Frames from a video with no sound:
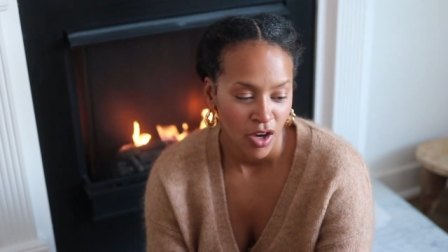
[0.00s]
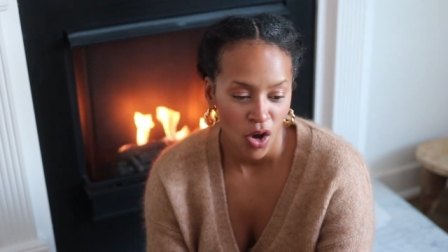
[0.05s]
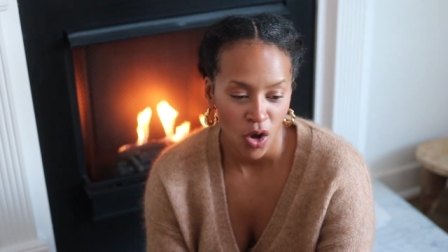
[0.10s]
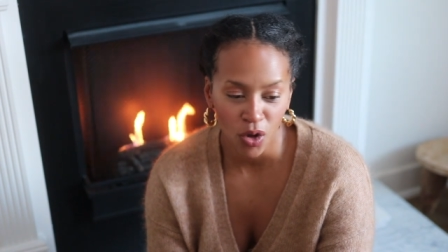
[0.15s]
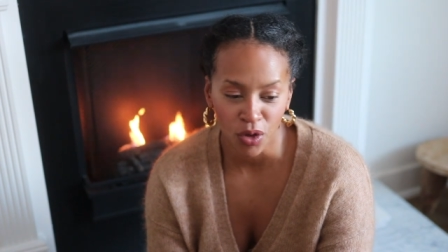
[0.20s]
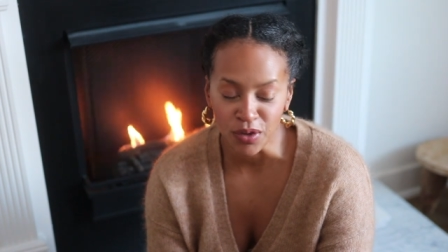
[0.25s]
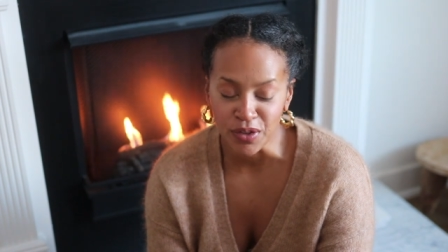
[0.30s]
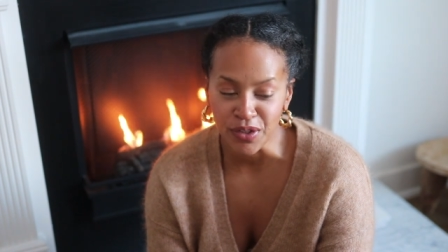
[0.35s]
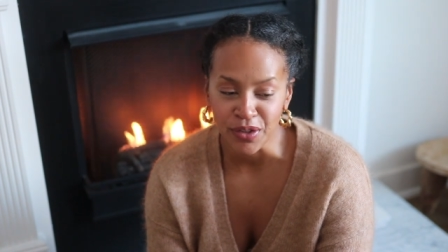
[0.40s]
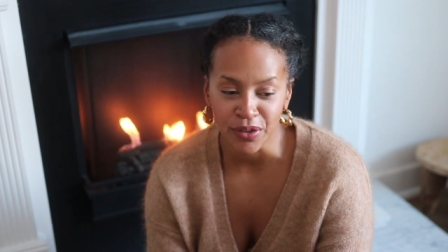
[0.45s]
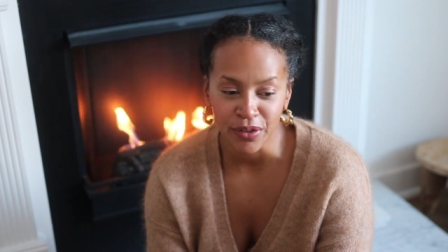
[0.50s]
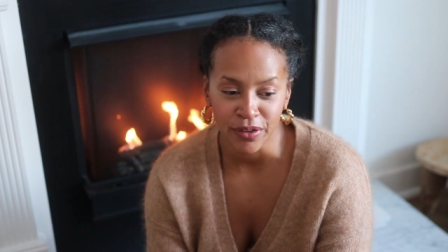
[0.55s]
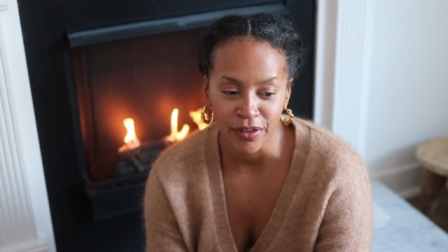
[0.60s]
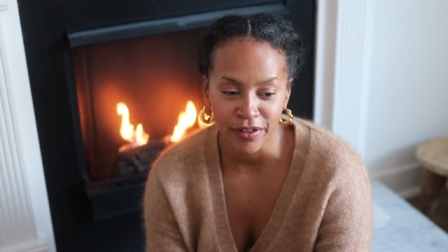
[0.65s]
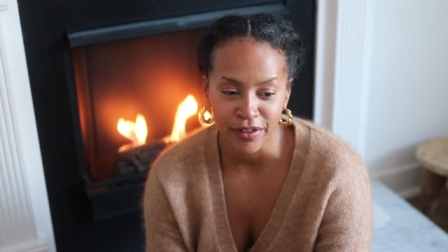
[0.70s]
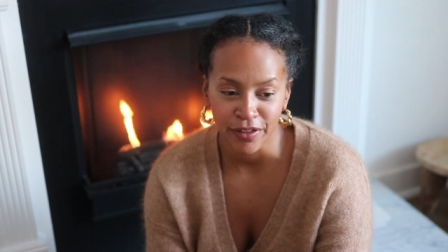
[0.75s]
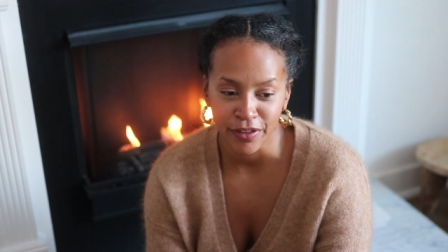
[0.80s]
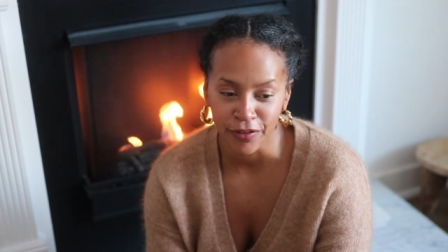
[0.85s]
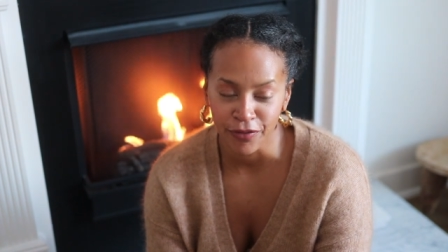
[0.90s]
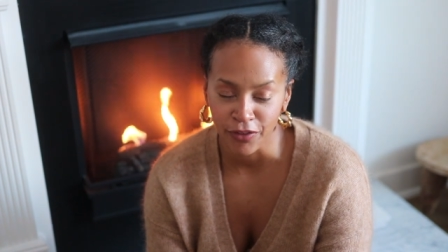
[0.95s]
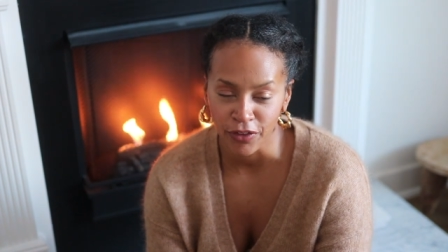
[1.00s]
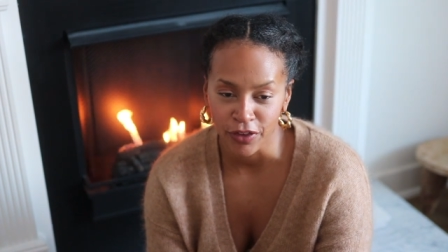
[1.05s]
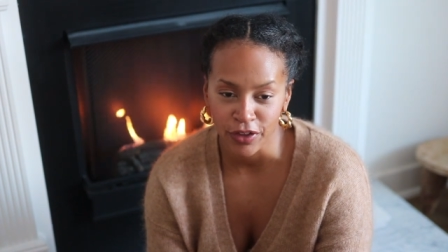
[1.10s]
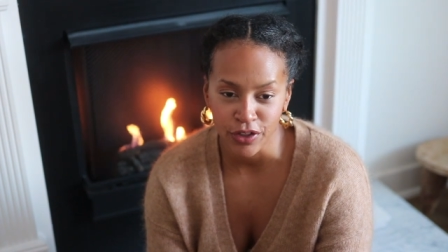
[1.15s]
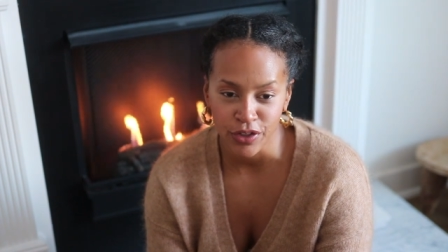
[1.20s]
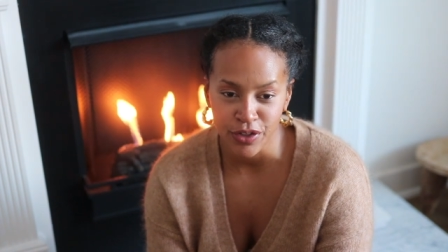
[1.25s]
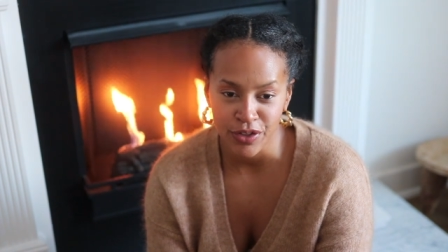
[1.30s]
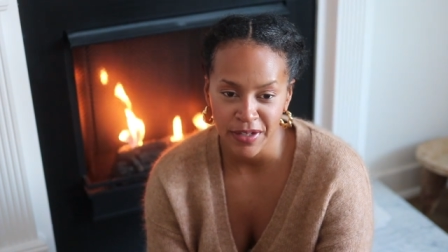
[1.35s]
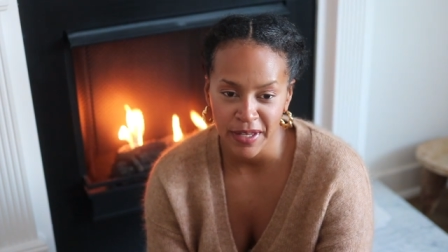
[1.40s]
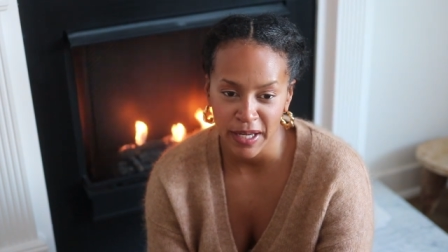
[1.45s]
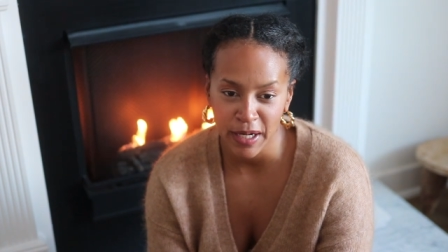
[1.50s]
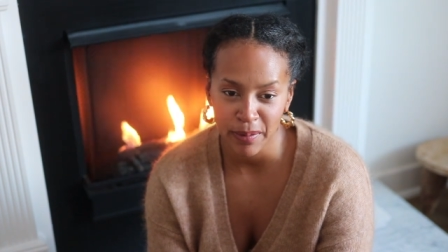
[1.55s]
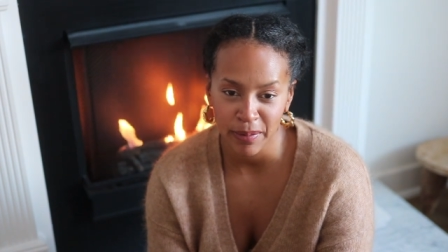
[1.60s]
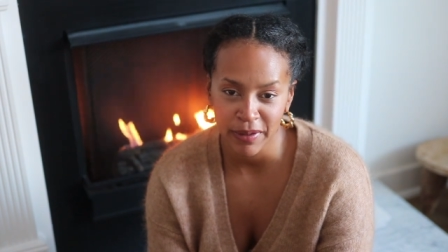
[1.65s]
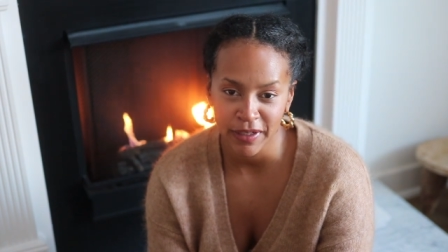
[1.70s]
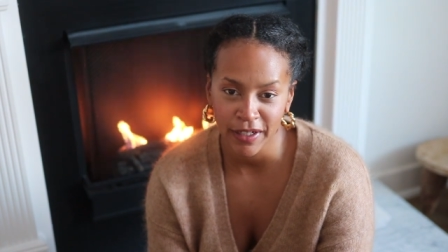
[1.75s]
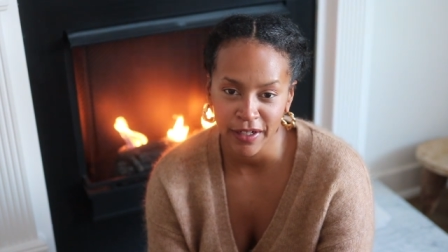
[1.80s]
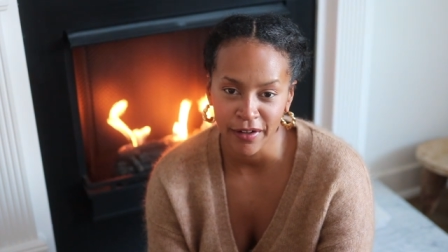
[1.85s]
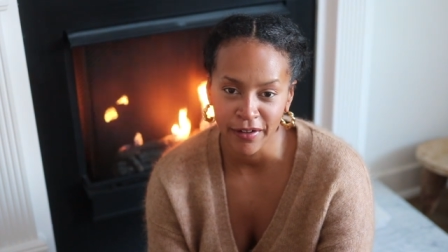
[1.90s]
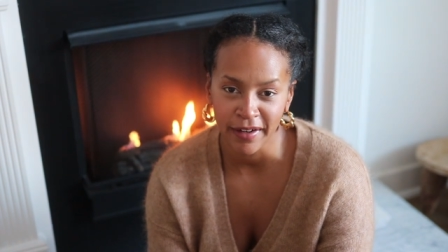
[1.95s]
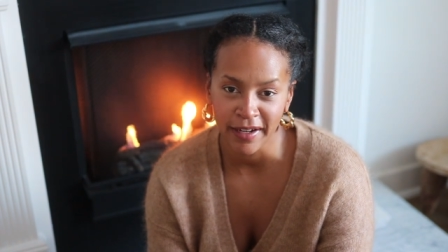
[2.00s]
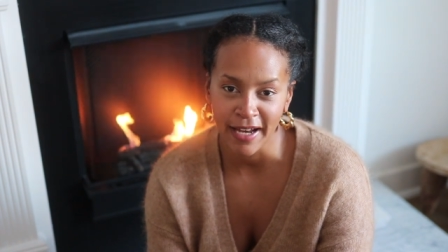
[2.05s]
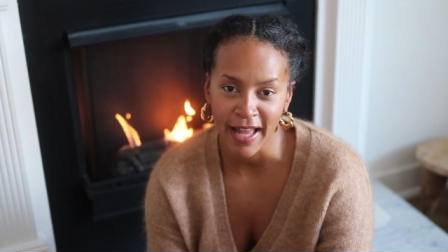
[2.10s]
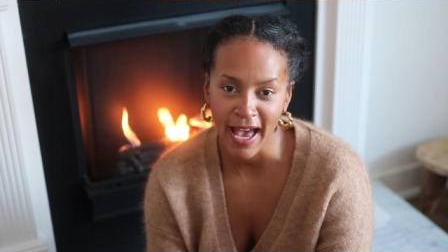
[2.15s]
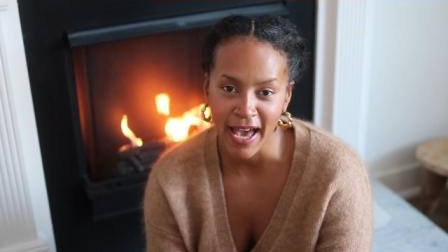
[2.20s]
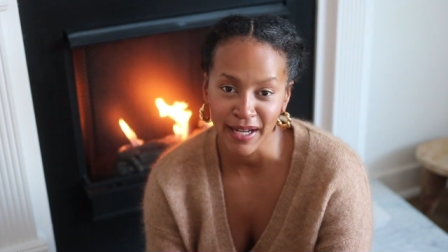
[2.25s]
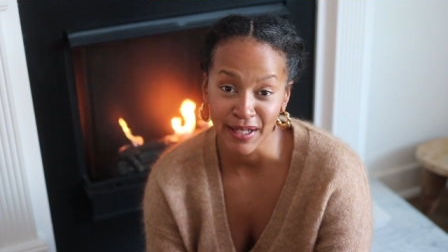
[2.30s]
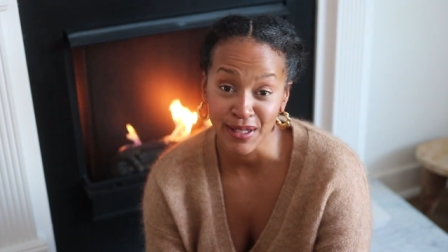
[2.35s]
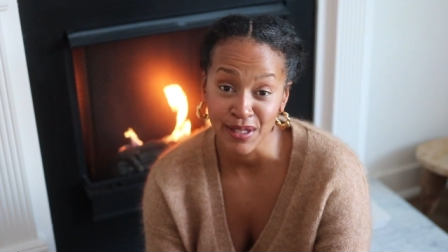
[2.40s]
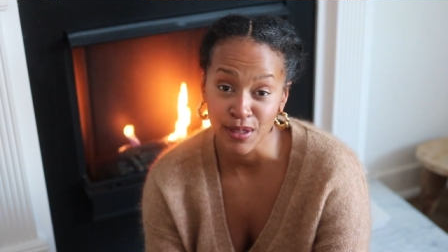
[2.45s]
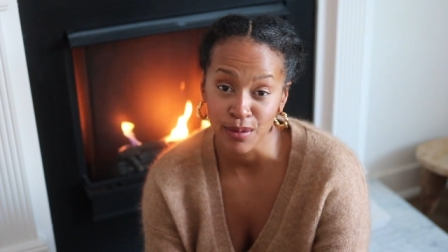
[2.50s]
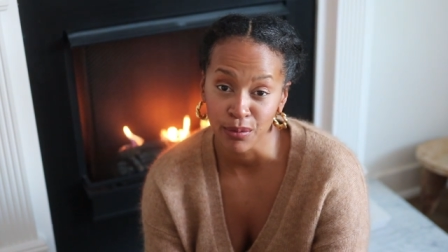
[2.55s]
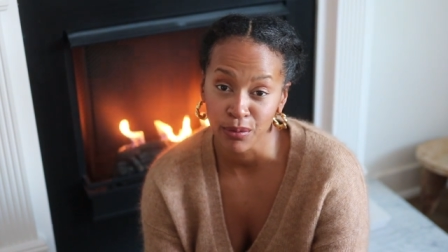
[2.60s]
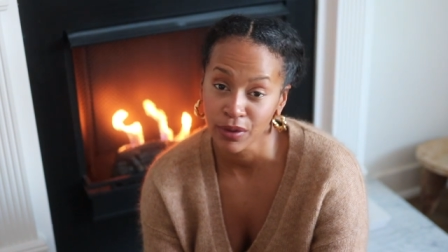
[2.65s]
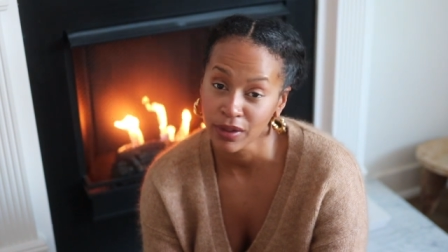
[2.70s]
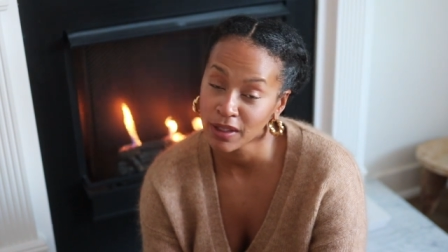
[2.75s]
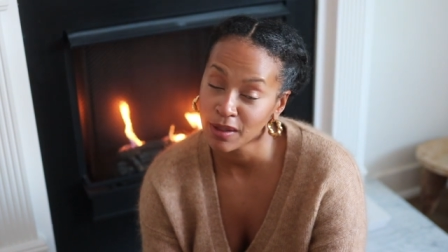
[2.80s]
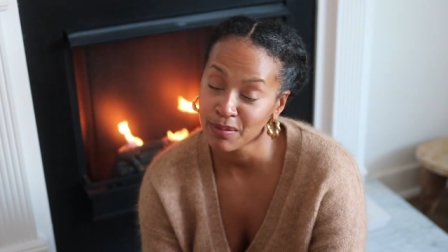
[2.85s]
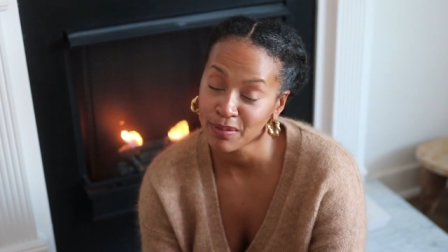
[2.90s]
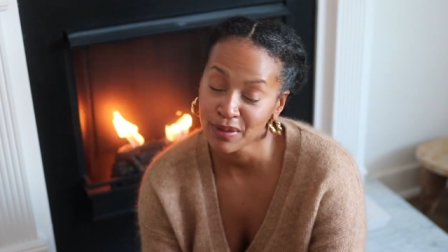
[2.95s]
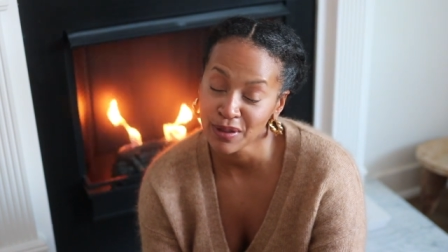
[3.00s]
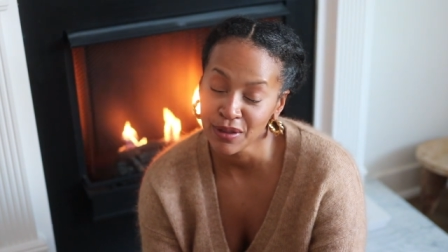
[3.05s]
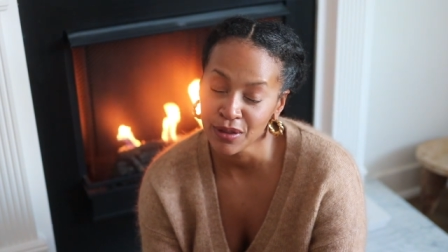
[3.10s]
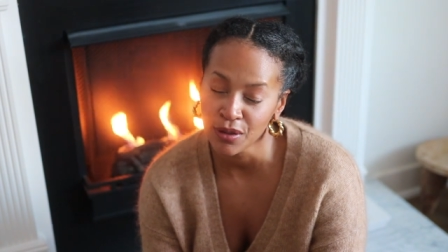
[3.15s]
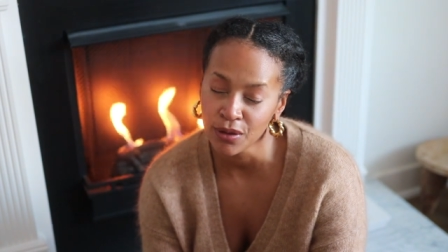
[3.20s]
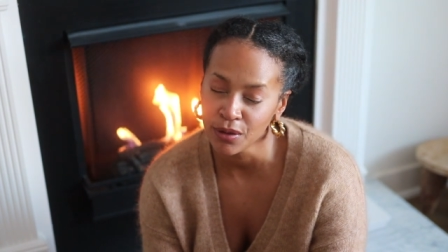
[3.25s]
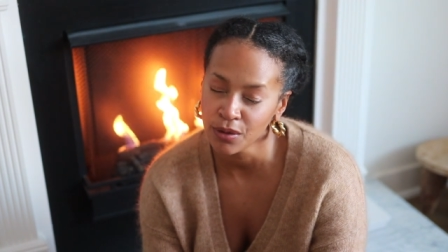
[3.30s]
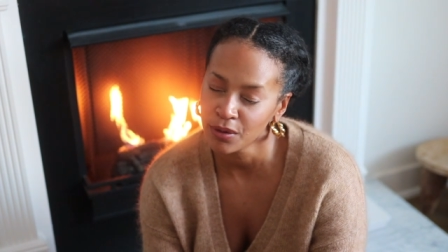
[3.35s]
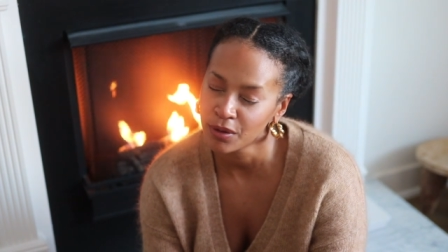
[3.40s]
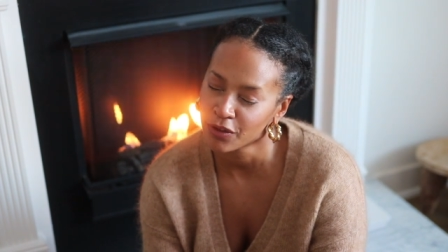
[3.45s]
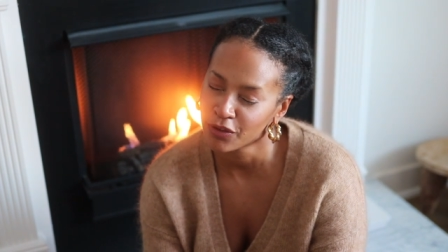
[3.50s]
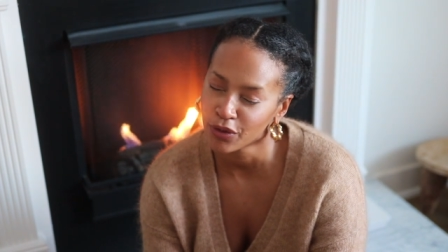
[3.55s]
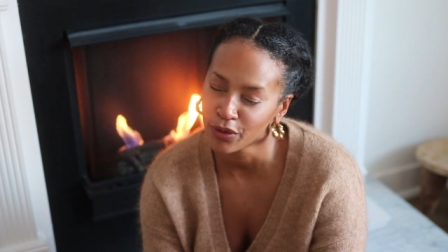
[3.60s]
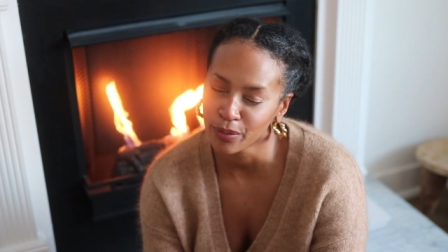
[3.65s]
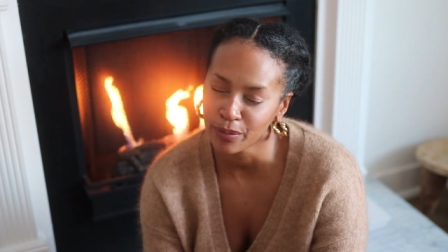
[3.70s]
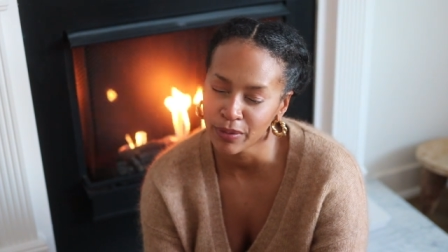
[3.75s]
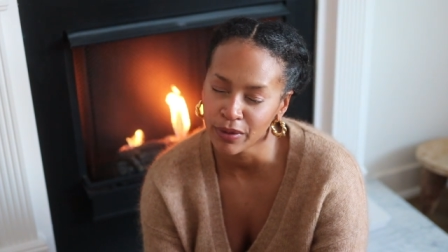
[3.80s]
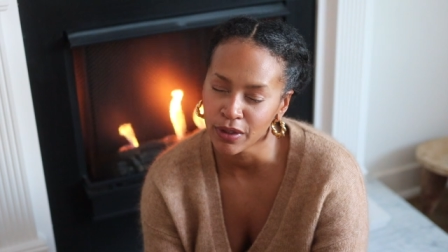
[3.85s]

altered the furniture setup in here and added some really beautiful,